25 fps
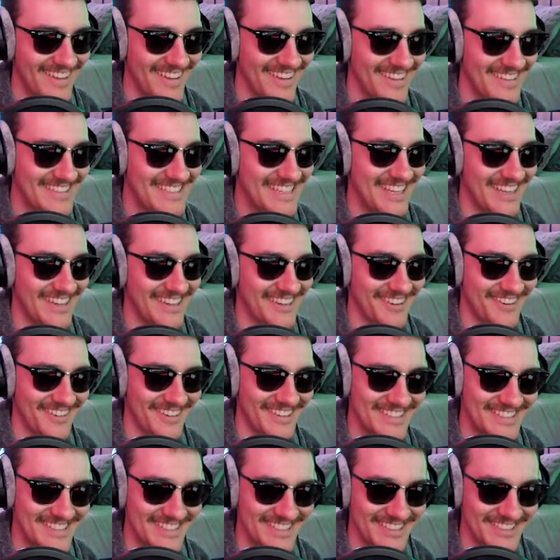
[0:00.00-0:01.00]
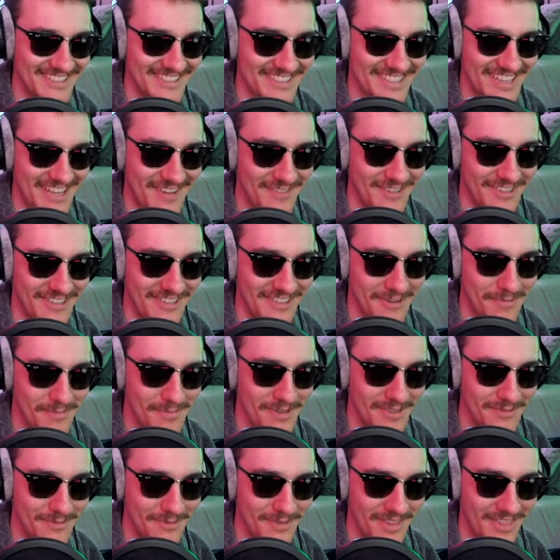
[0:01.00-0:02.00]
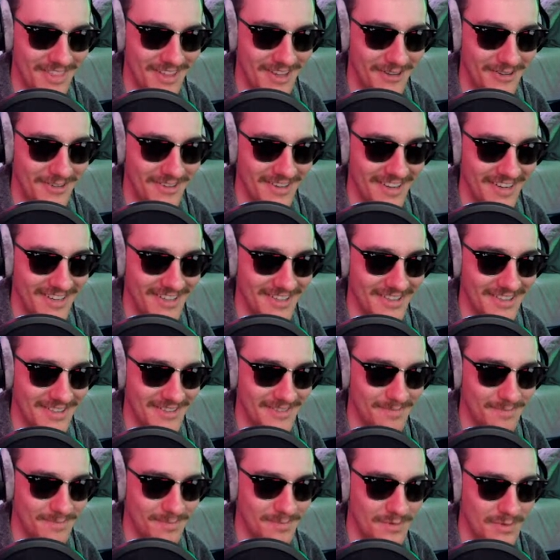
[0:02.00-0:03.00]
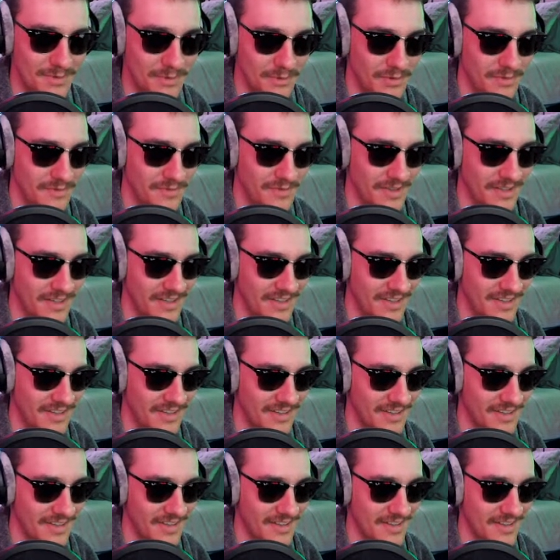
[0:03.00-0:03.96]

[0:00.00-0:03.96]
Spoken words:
Isn't it crazy to just have it come in without any sort of, like...